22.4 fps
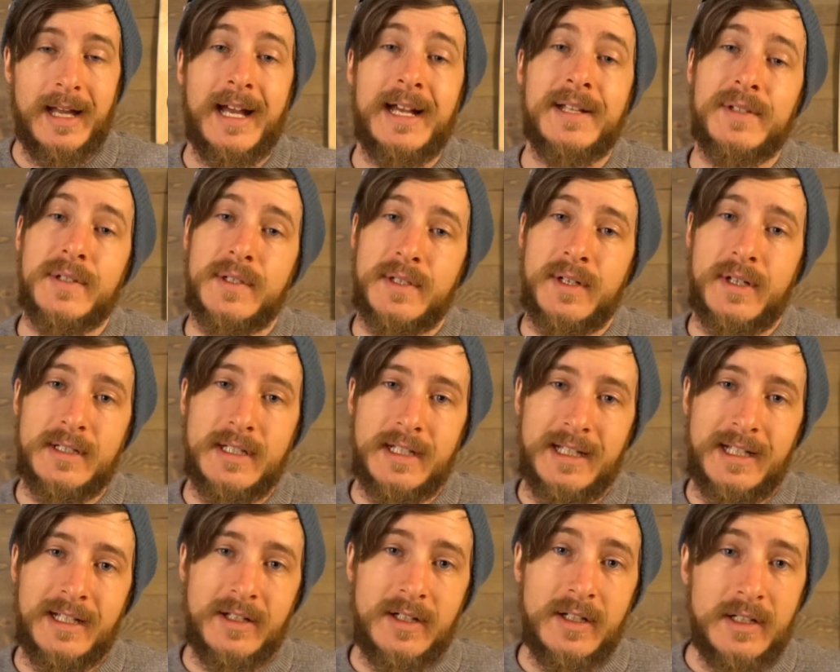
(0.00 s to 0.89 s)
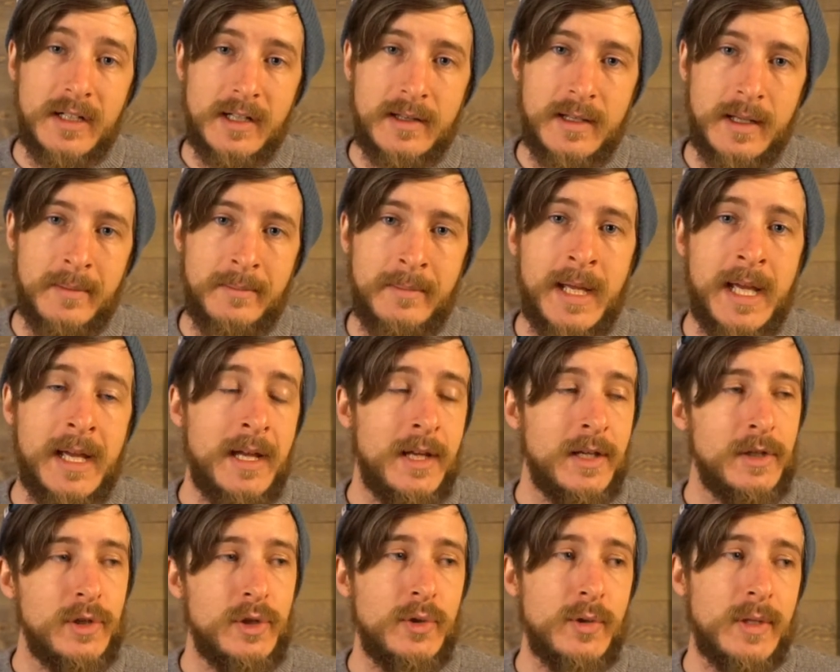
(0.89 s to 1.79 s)
As you start to get good at them,
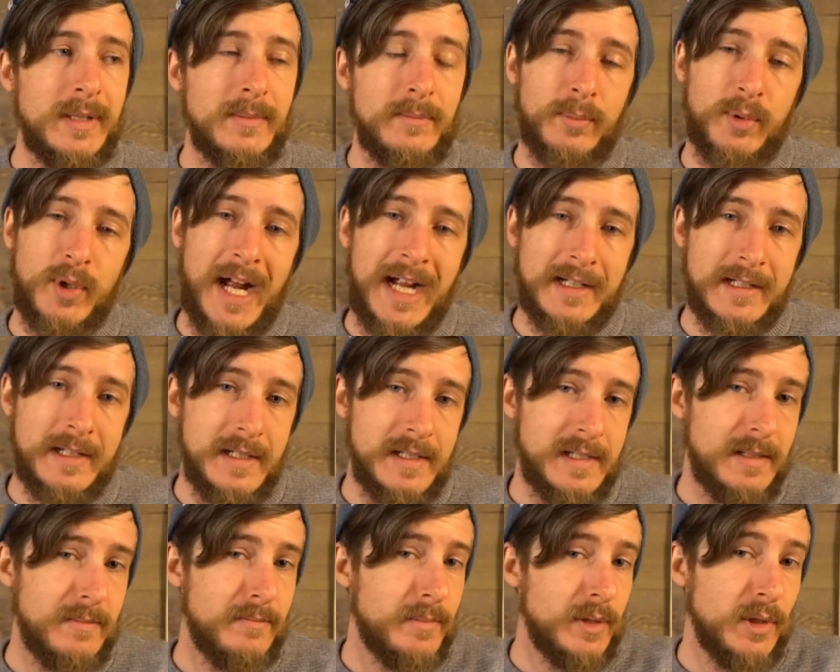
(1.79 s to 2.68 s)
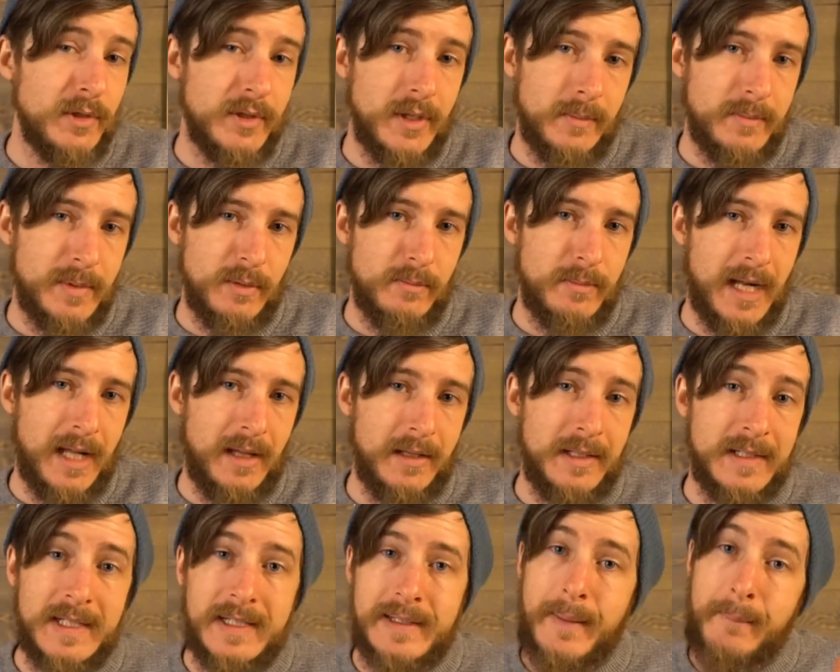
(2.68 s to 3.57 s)
you can practice and build up your
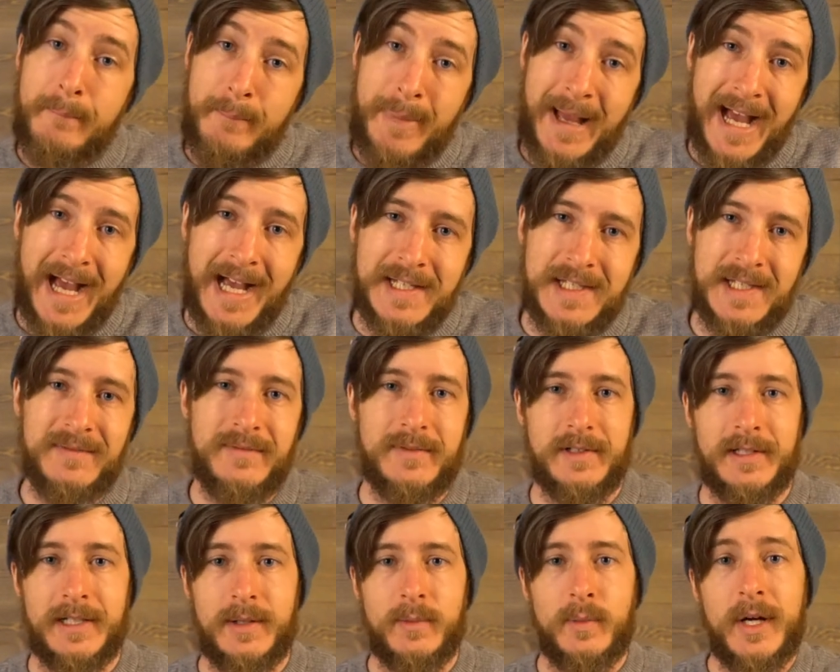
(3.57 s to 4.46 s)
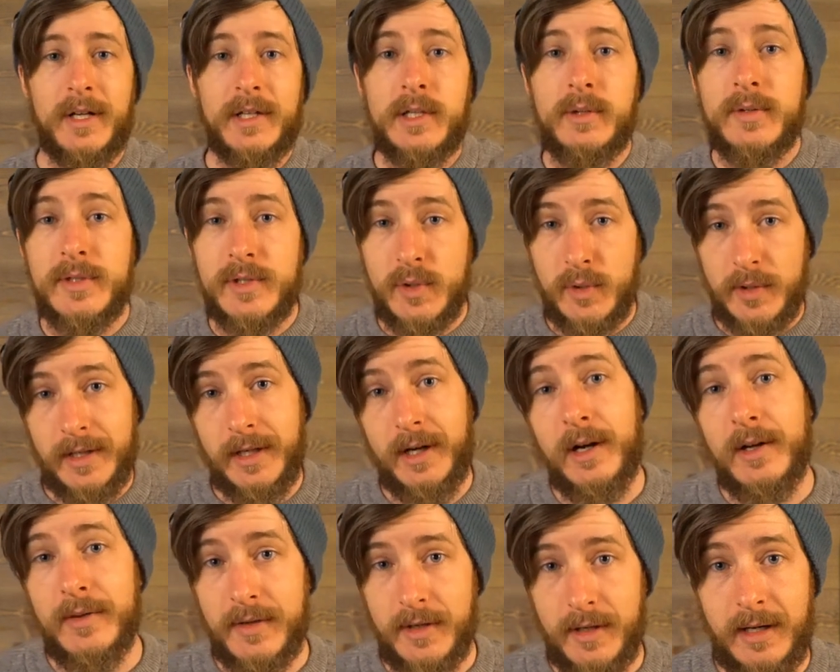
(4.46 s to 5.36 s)
balance passively while you enjoy
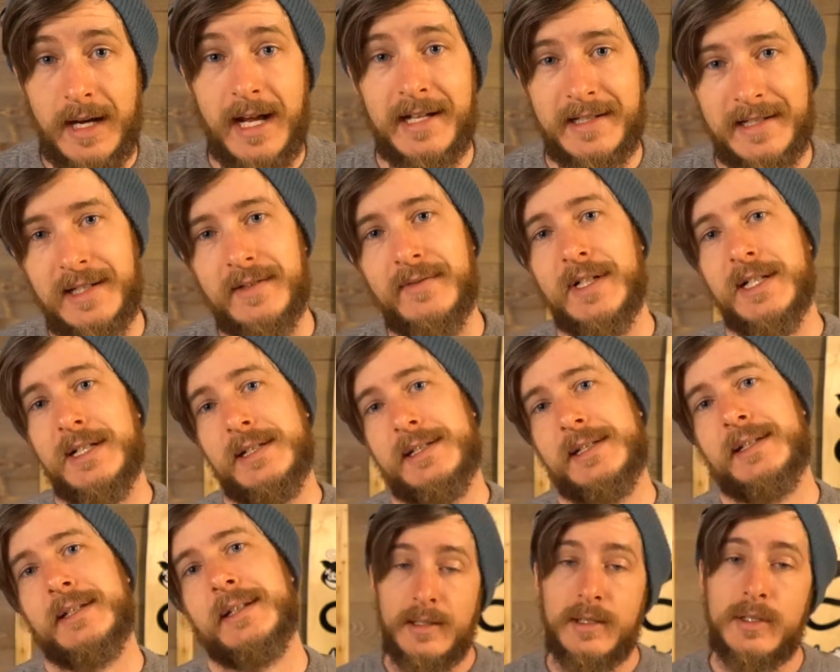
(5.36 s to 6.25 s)
other activities.